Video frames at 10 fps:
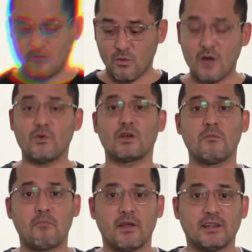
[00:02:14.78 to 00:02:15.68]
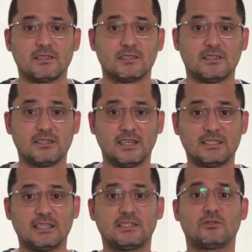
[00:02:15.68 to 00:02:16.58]
when we're comparing
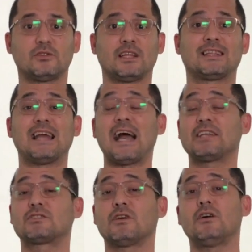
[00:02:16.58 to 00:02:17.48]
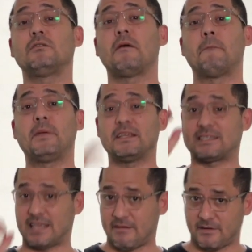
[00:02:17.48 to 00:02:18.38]
this is to the Dyson
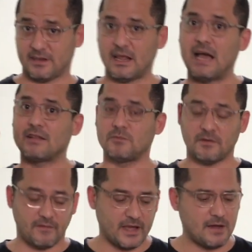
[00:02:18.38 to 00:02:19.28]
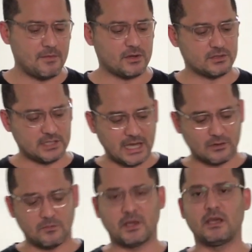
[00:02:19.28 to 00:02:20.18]
B7. I have to be fair because you
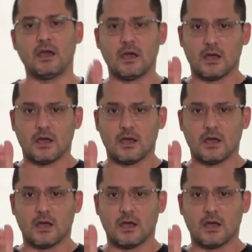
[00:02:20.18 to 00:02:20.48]
have to be